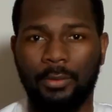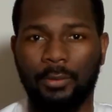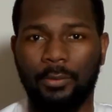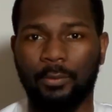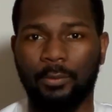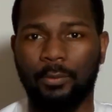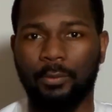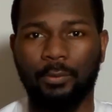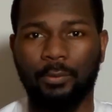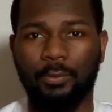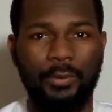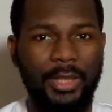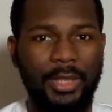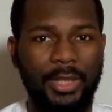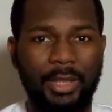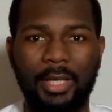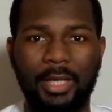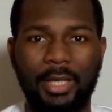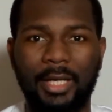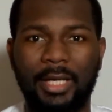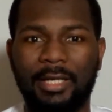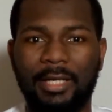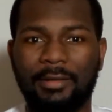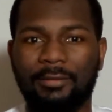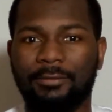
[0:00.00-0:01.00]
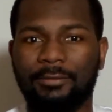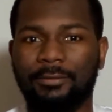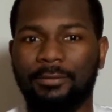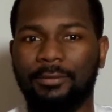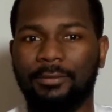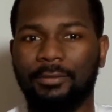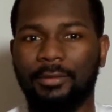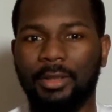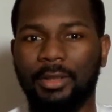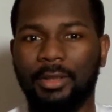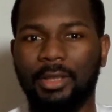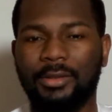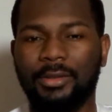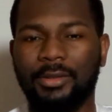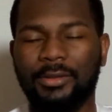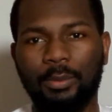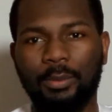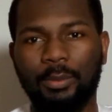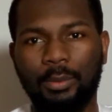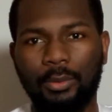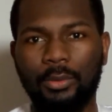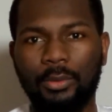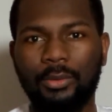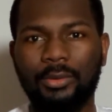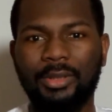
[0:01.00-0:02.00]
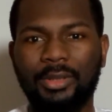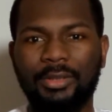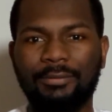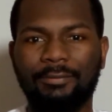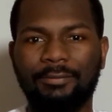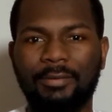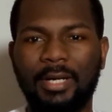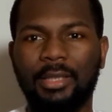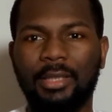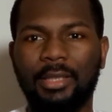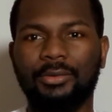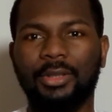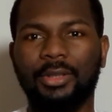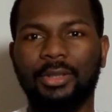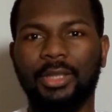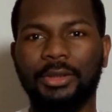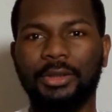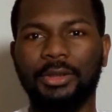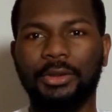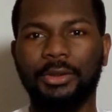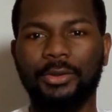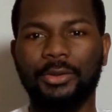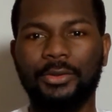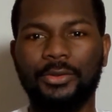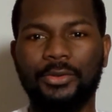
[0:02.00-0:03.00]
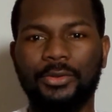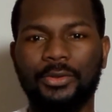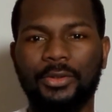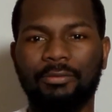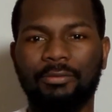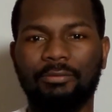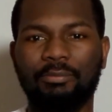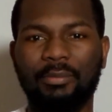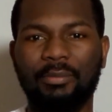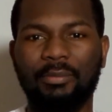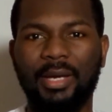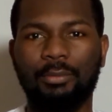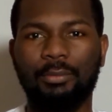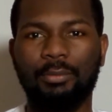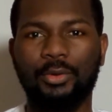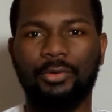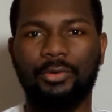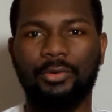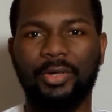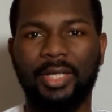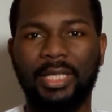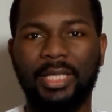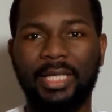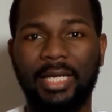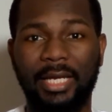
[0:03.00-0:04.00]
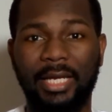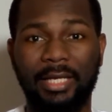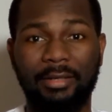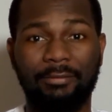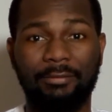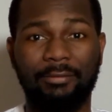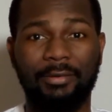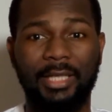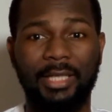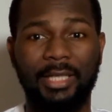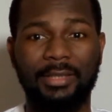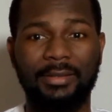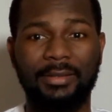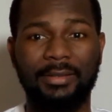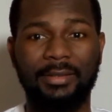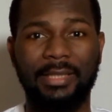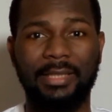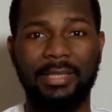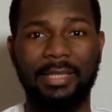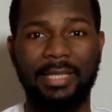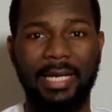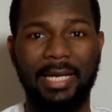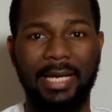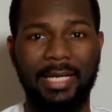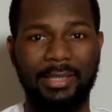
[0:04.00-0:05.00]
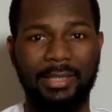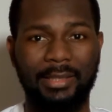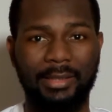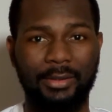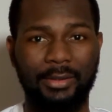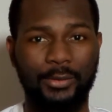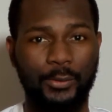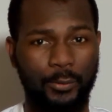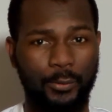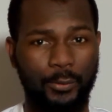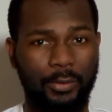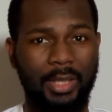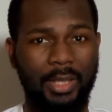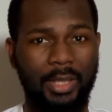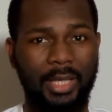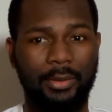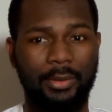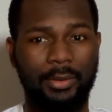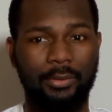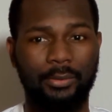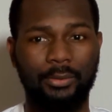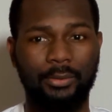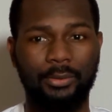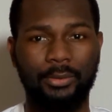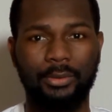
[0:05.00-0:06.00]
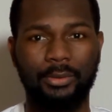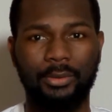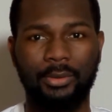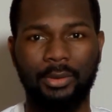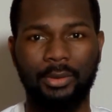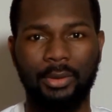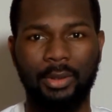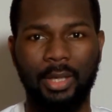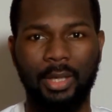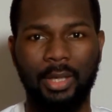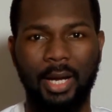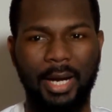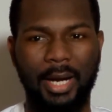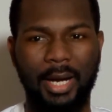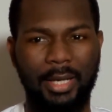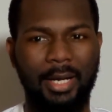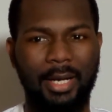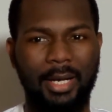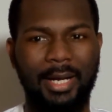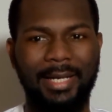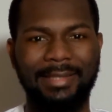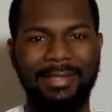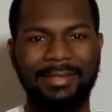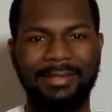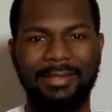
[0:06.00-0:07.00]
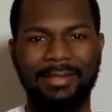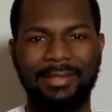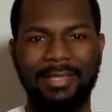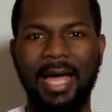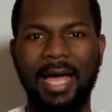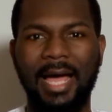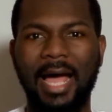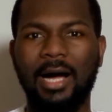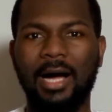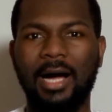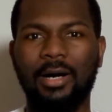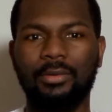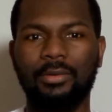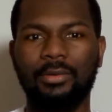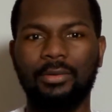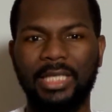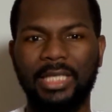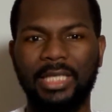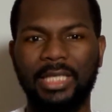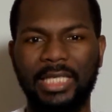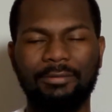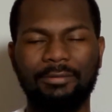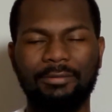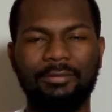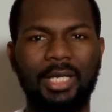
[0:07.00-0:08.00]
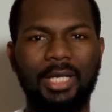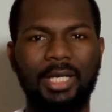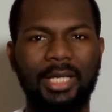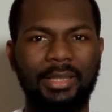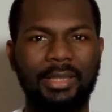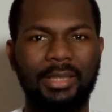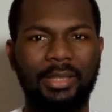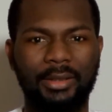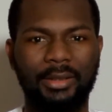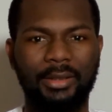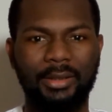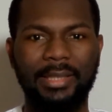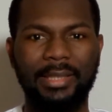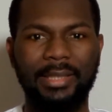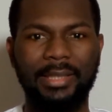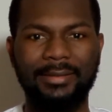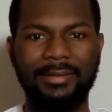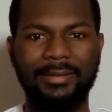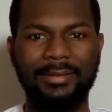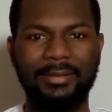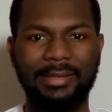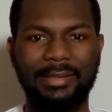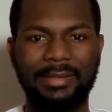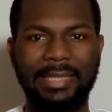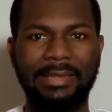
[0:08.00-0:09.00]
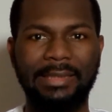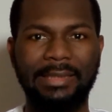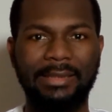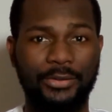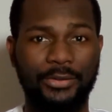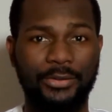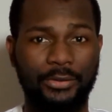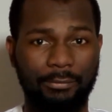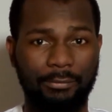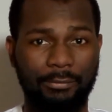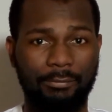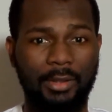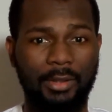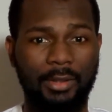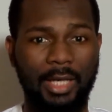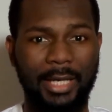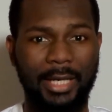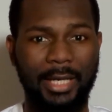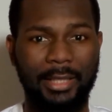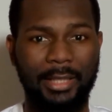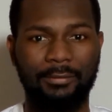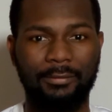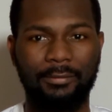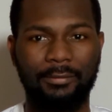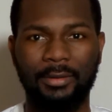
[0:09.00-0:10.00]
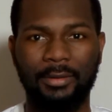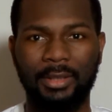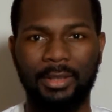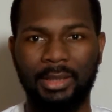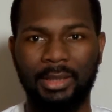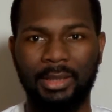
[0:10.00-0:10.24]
We have explored the foundations of memory in infancy and toddlerhood, highlighting how, even at the earliest stages of life,